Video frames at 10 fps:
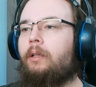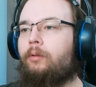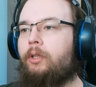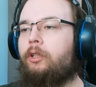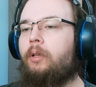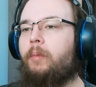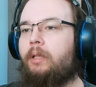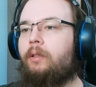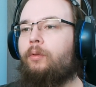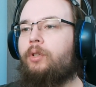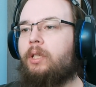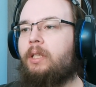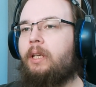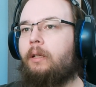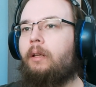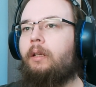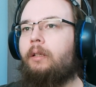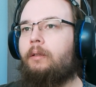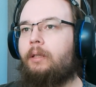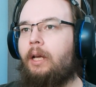I'd originally meant it to just kill a
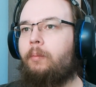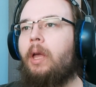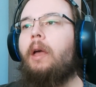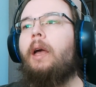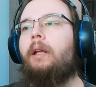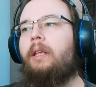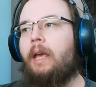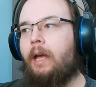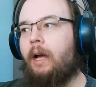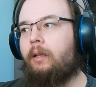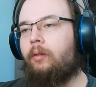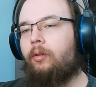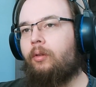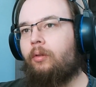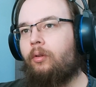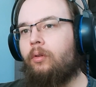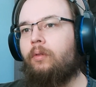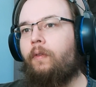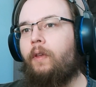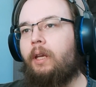little time. And yeah, I
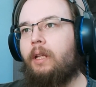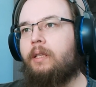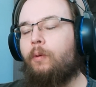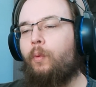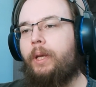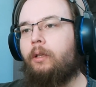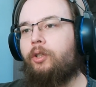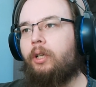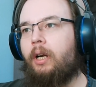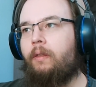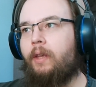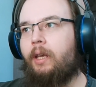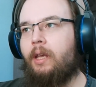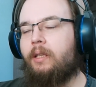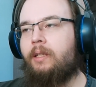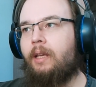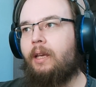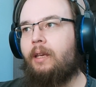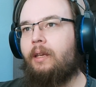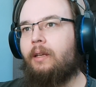don't think it's a wheelchair. I think it's
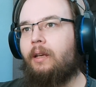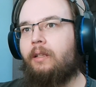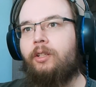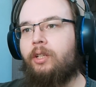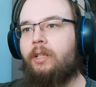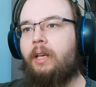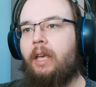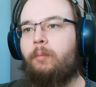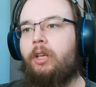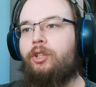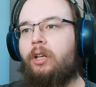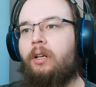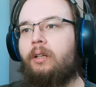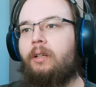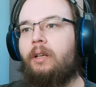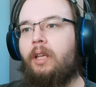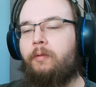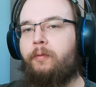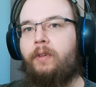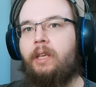a uh, it's just a gaming chair.
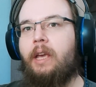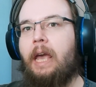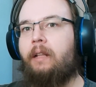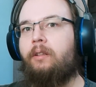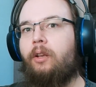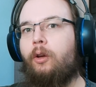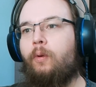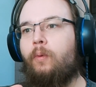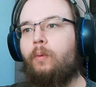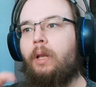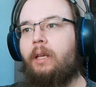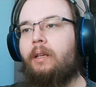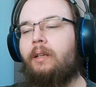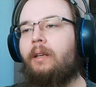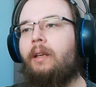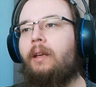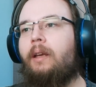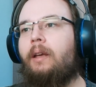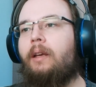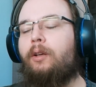If he had no like
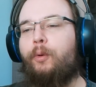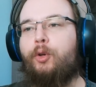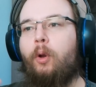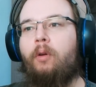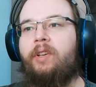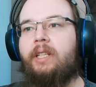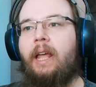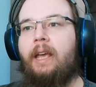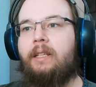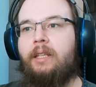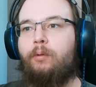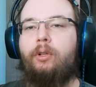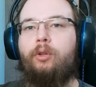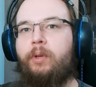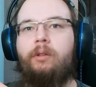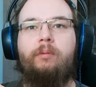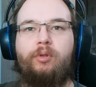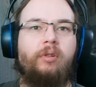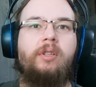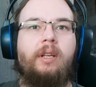control of his legs, he would not be
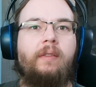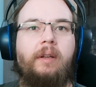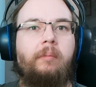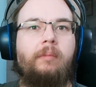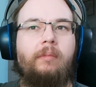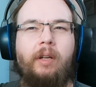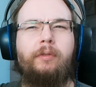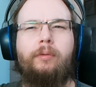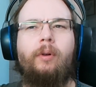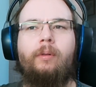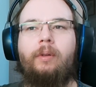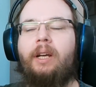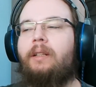crossing them after all,